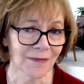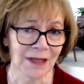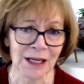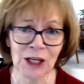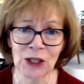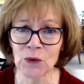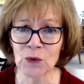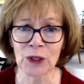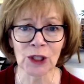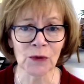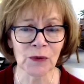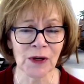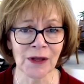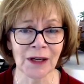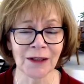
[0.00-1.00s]
In a world
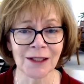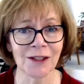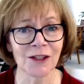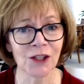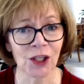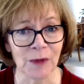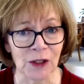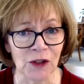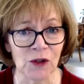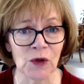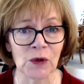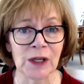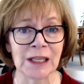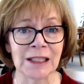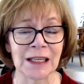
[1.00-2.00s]
where there is so much
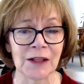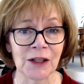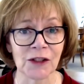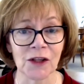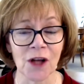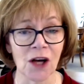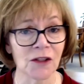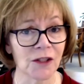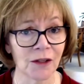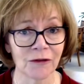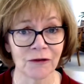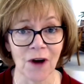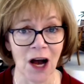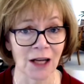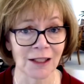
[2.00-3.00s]
noise and there's
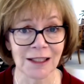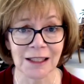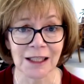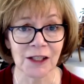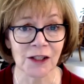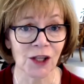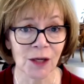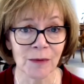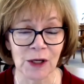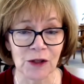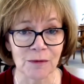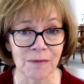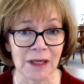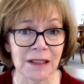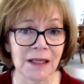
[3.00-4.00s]
also, honestly, so much
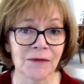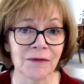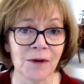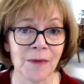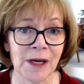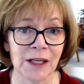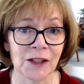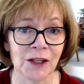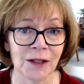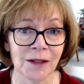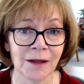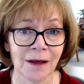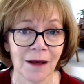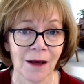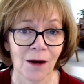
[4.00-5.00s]

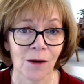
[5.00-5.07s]
misinformation,